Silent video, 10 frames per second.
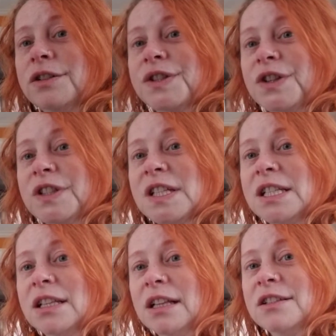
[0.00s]
you start to
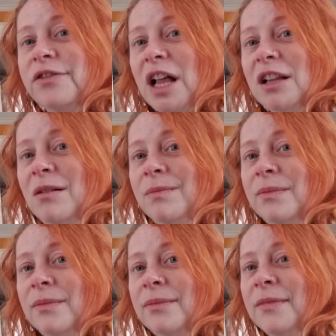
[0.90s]
see that develop?
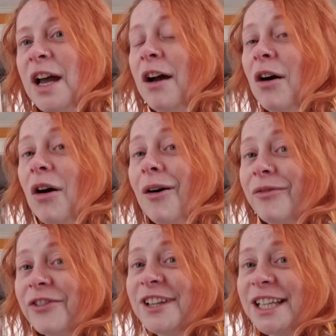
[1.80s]

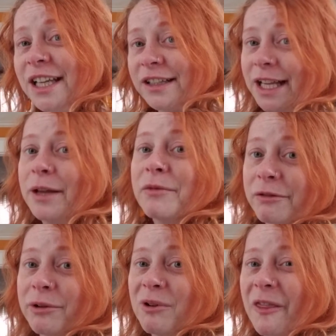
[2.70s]
Hopefully it came
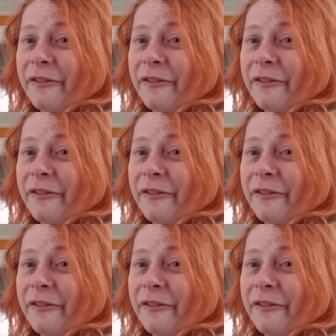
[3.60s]
through on the